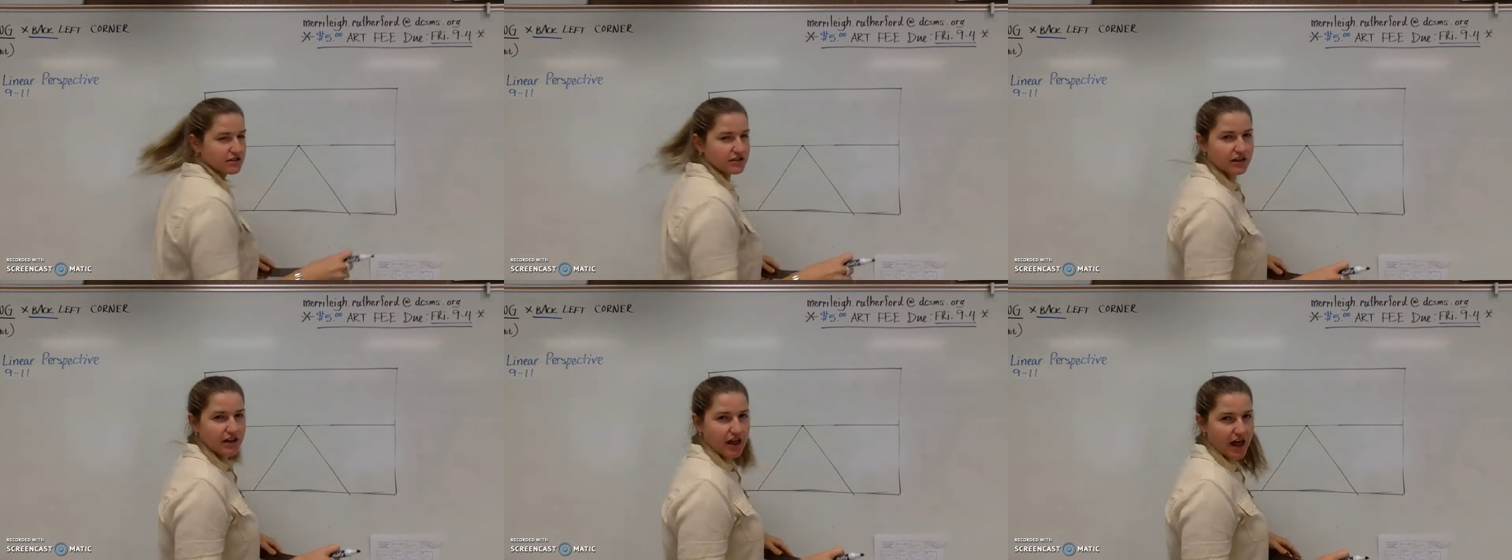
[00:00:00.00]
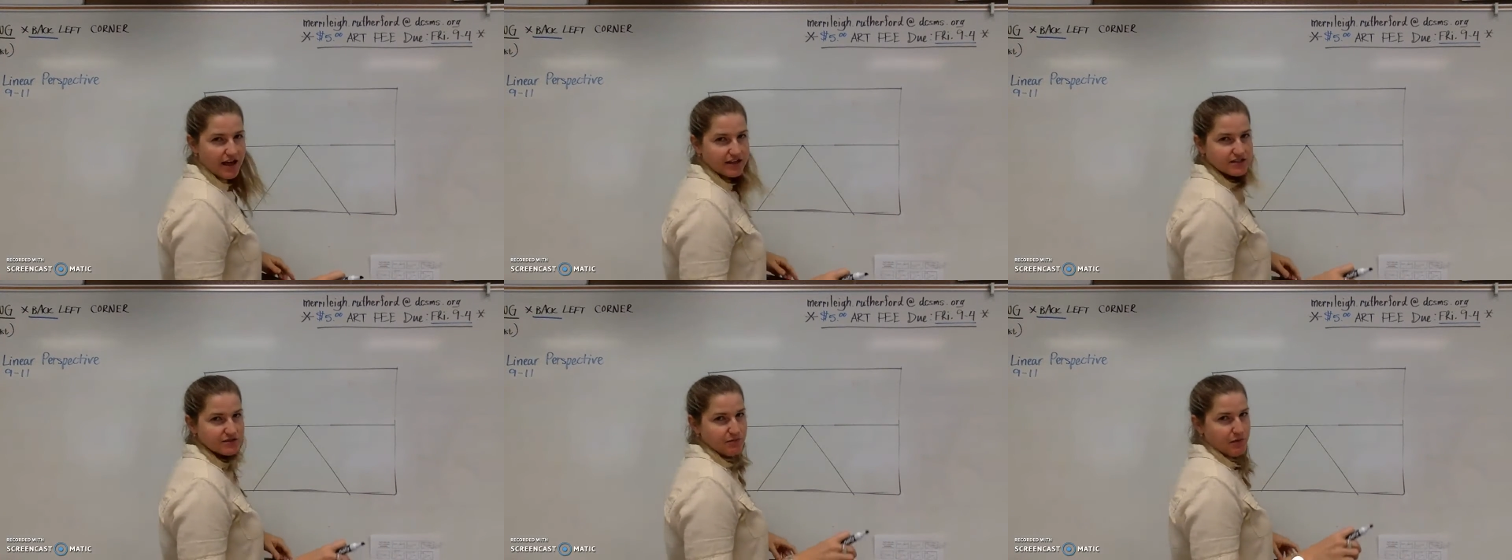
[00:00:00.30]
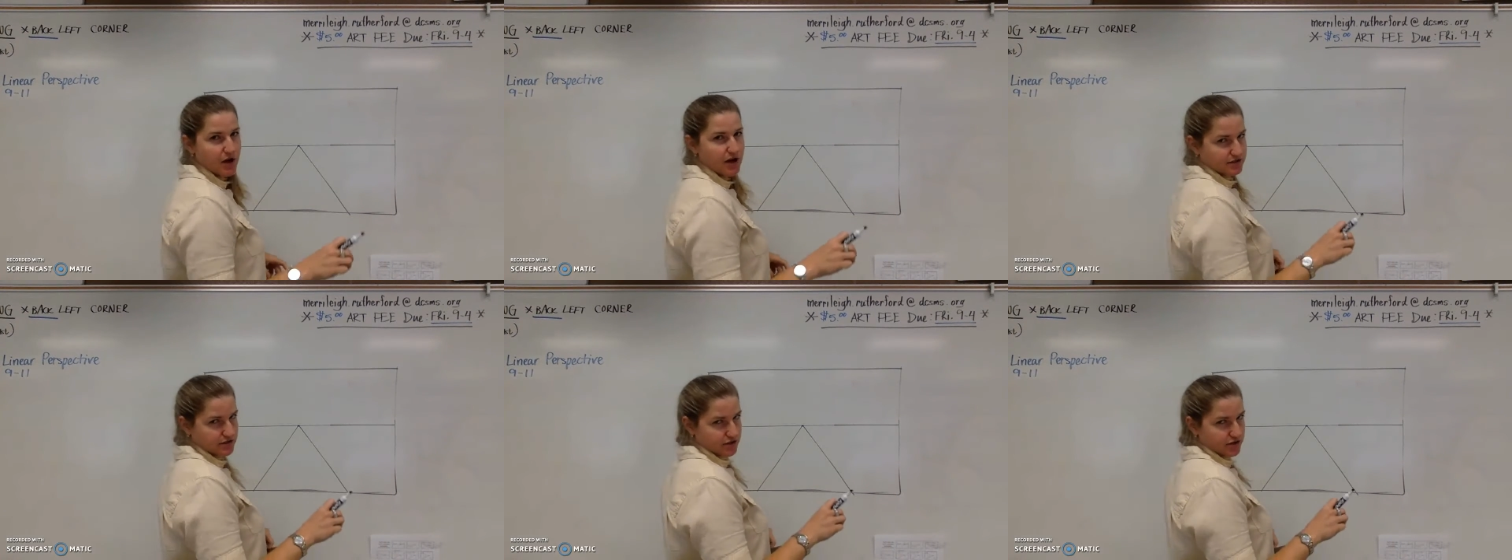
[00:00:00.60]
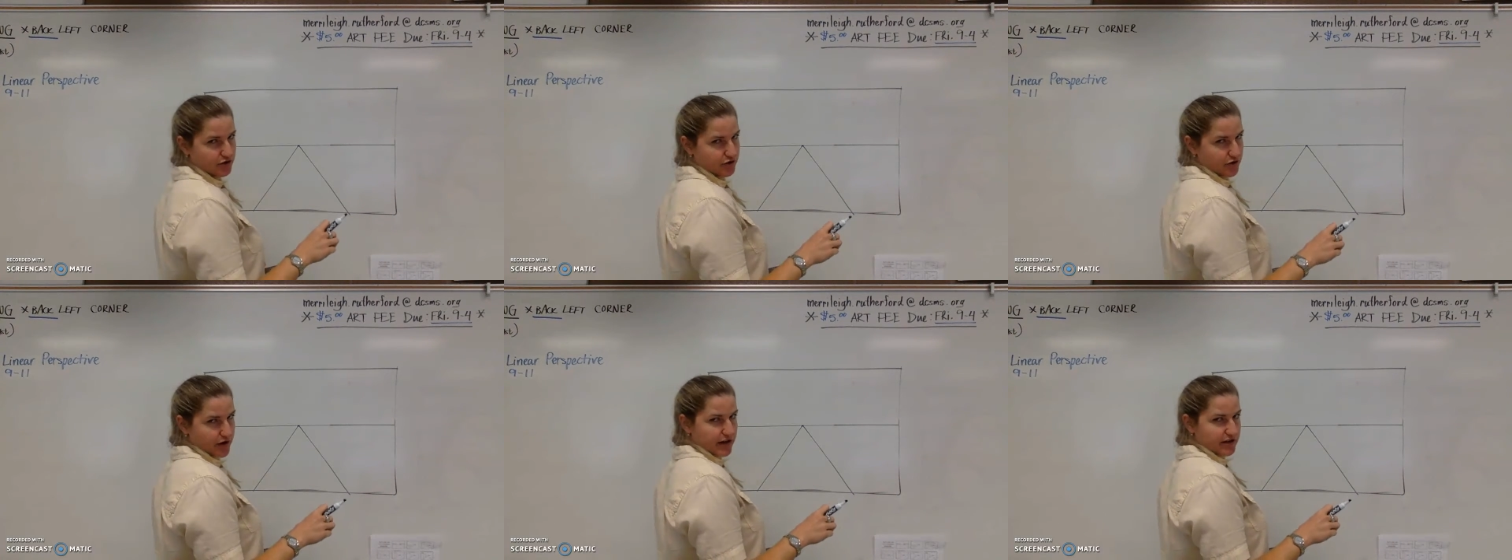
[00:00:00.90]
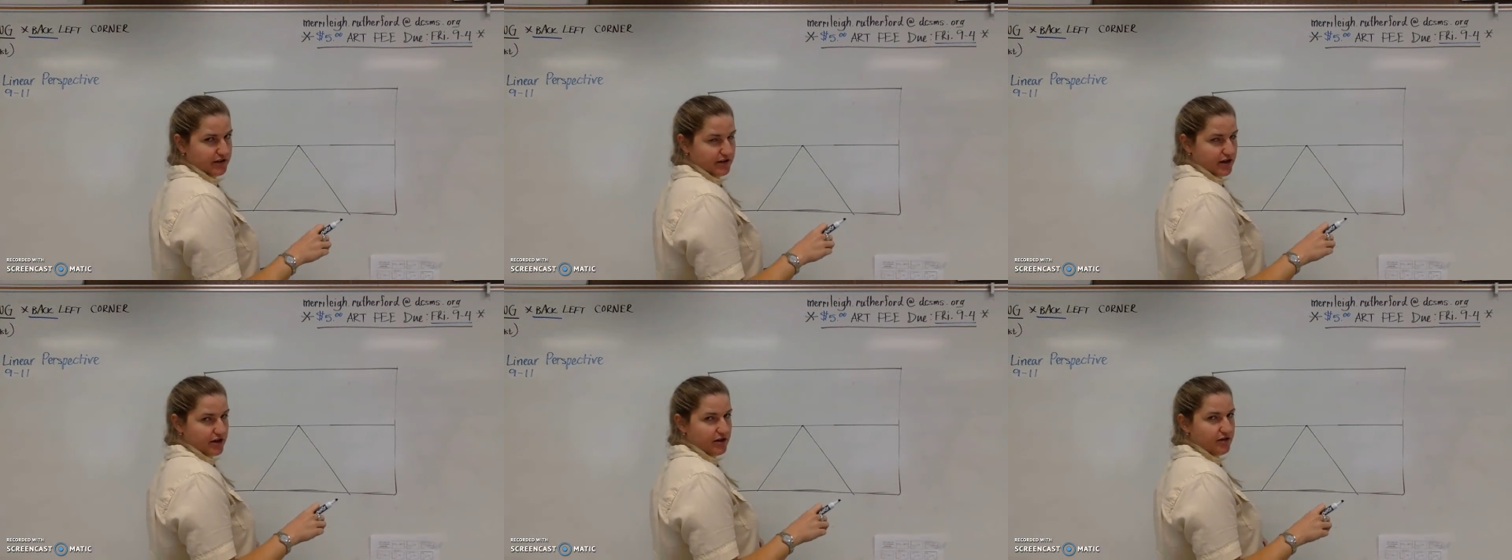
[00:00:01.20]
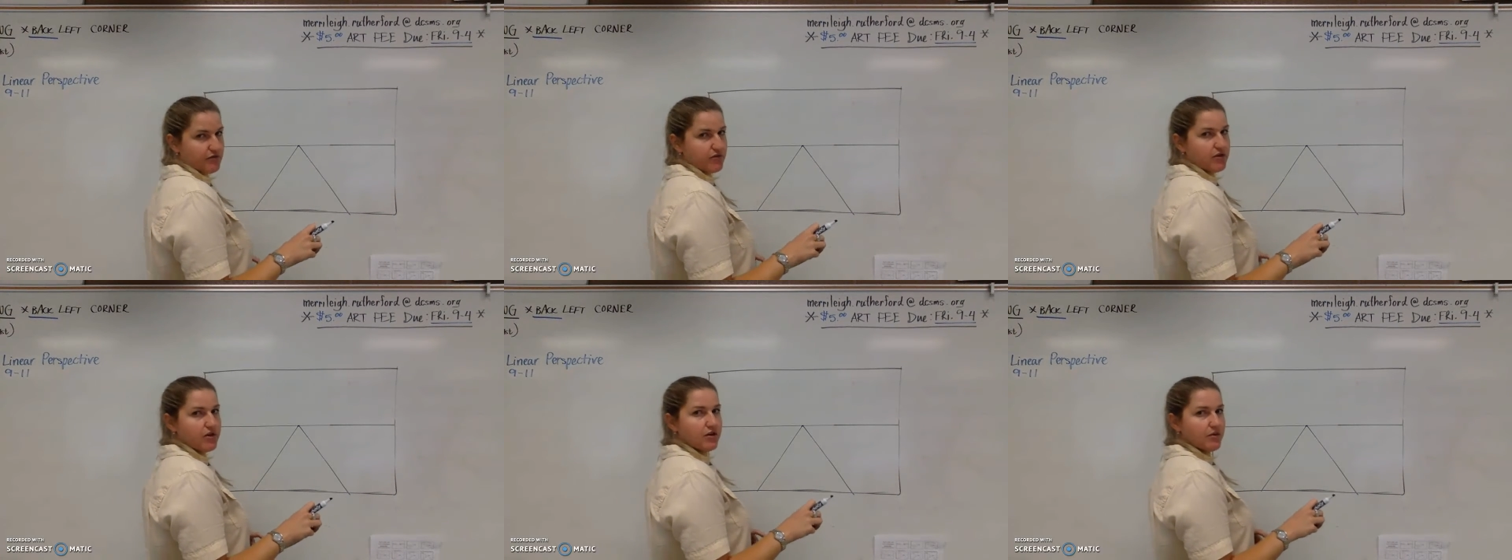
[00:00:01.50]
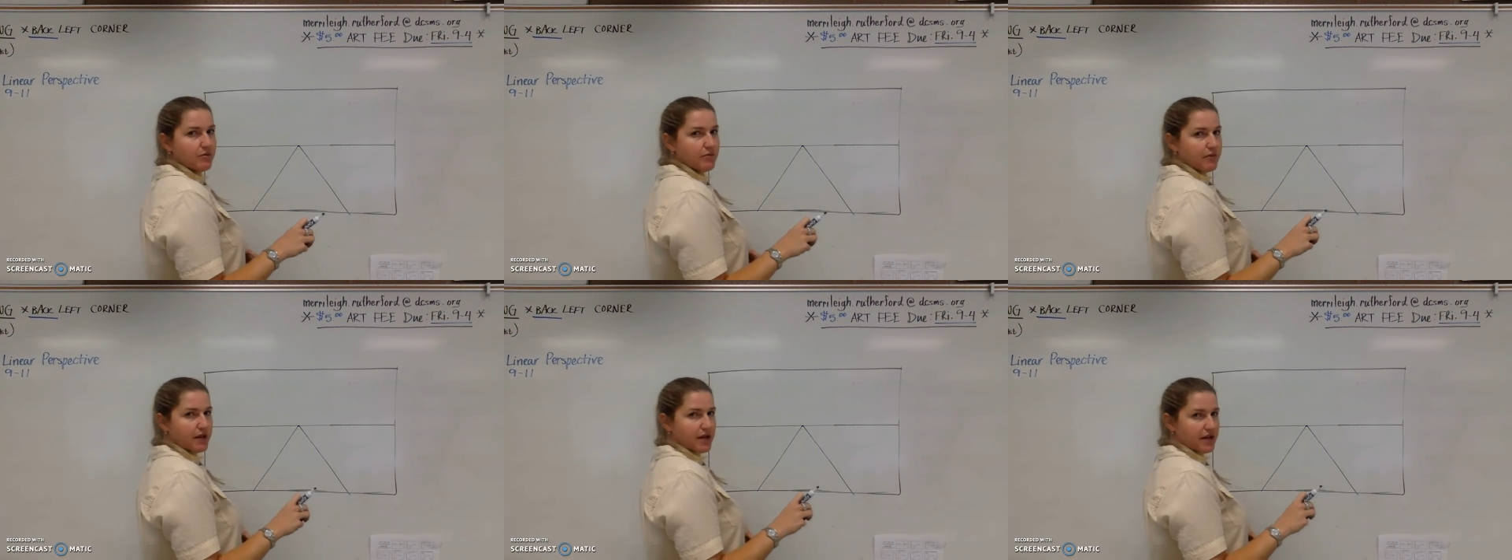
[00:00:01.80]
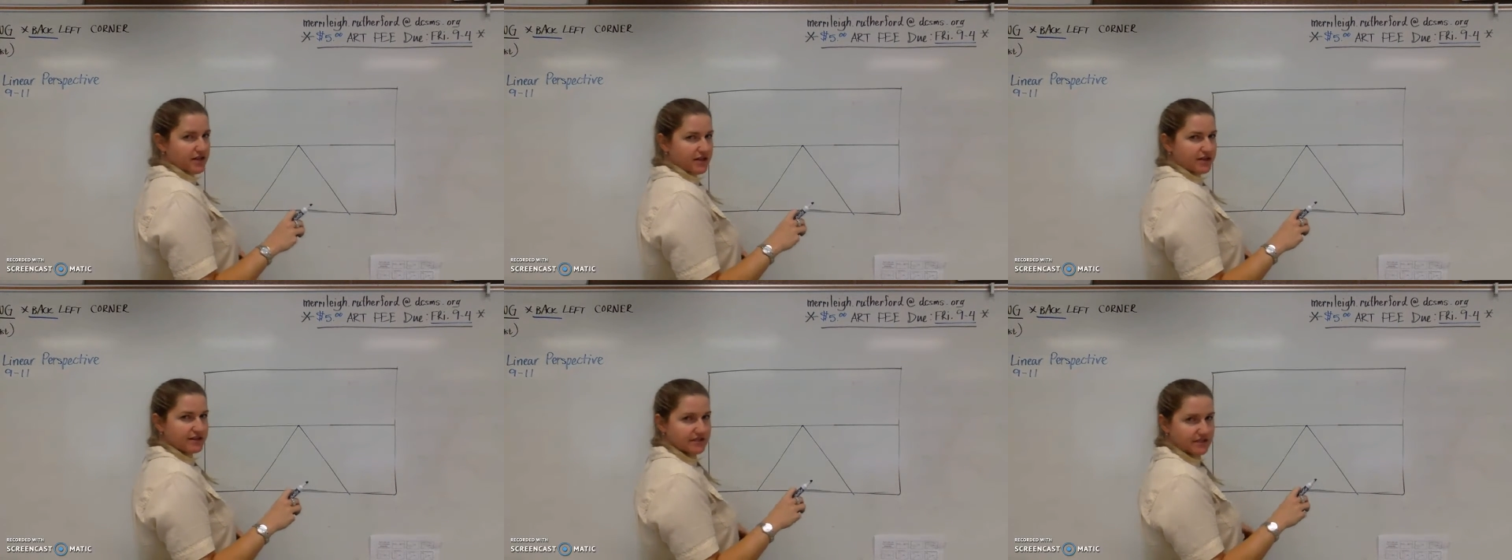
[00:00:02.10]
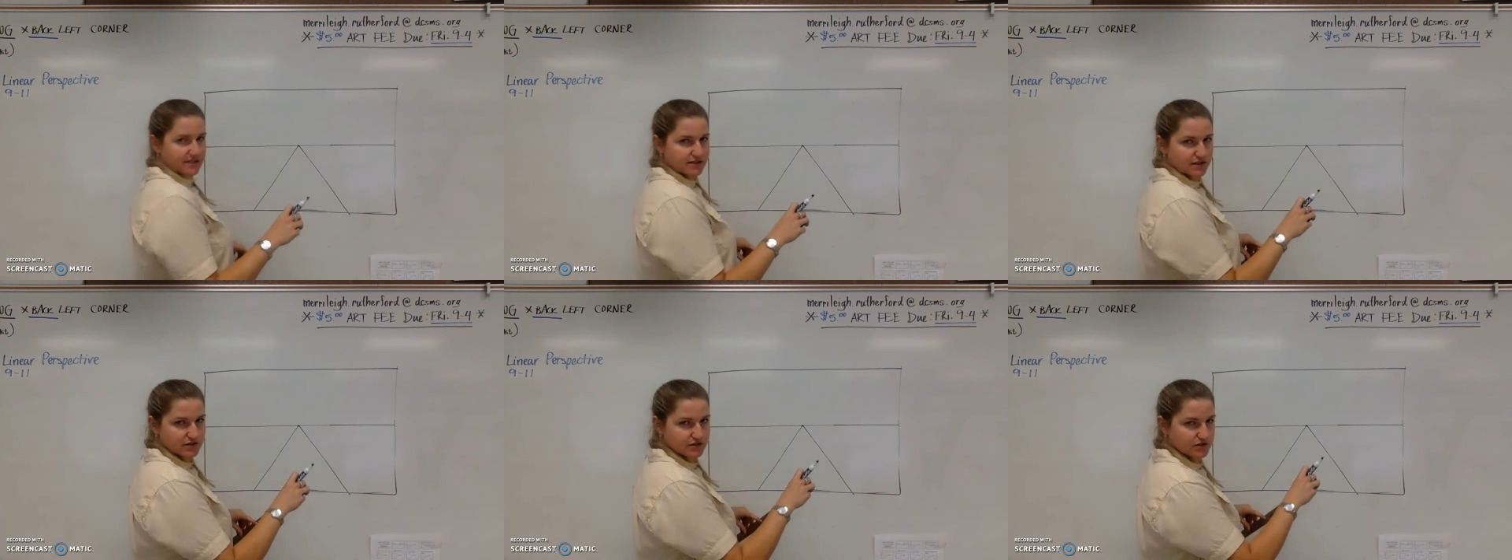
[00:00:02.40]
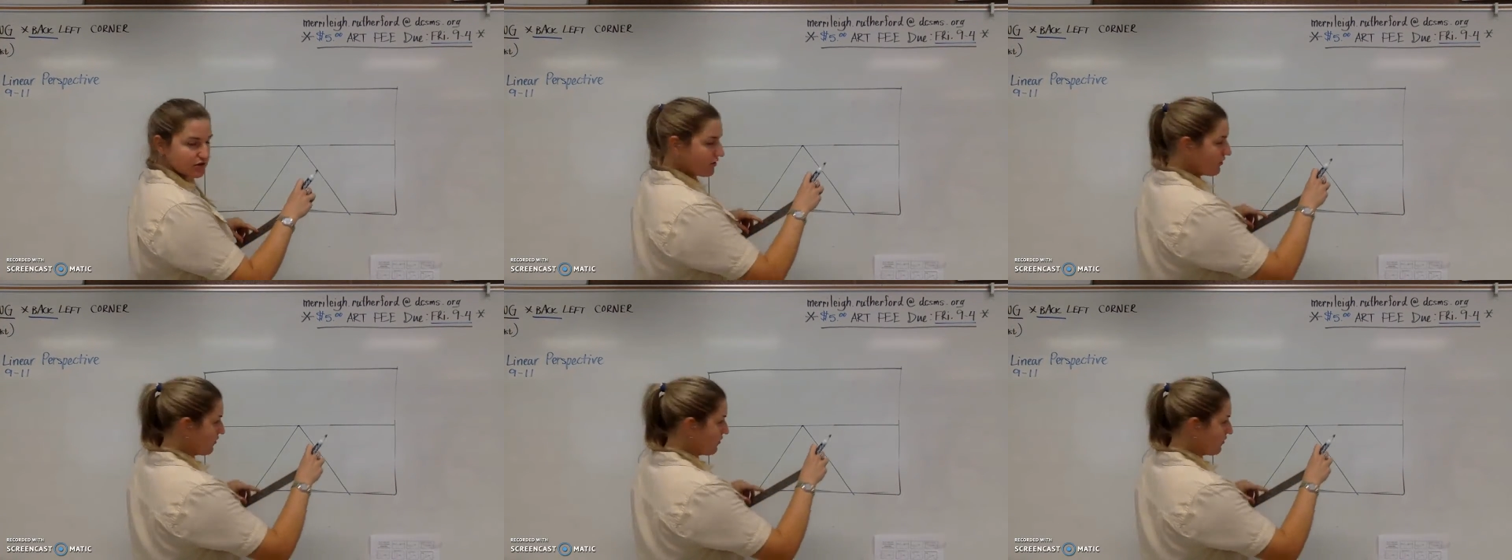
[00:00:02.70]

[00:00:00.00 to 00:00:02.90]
the last box on your handout that I think is the easiest to